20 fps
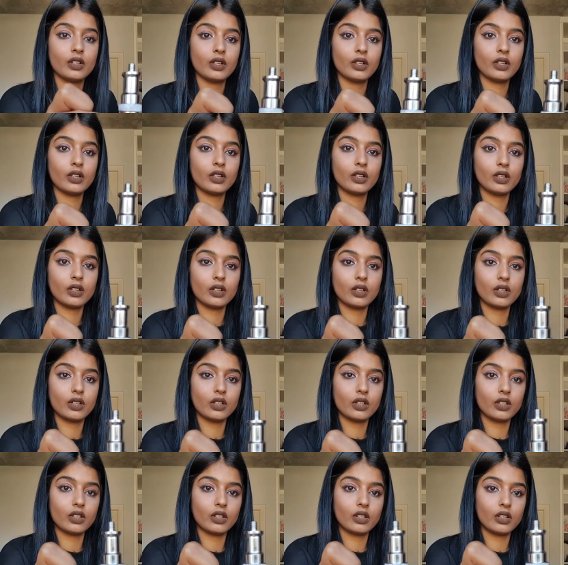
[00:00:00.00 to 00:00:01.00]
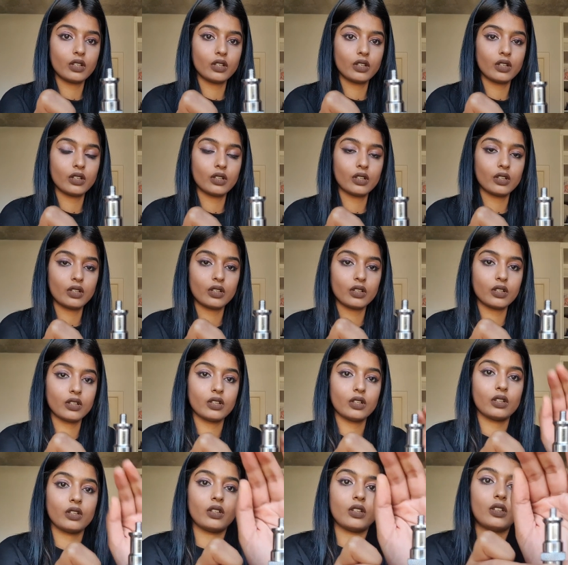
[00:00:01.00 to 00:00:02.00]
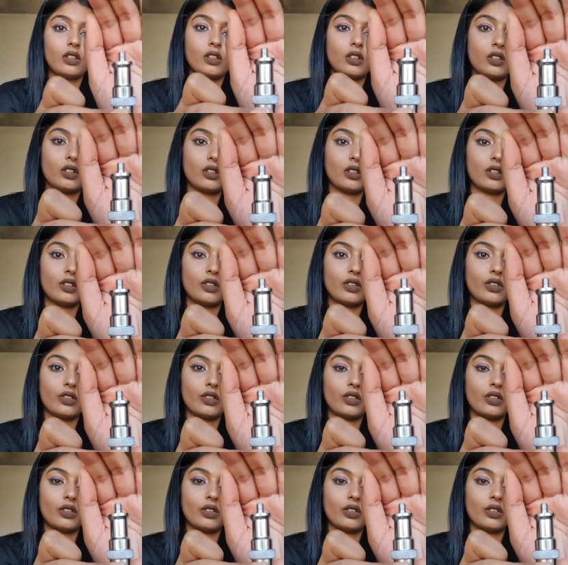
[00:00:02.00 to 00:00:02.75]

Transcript: (no one is talking)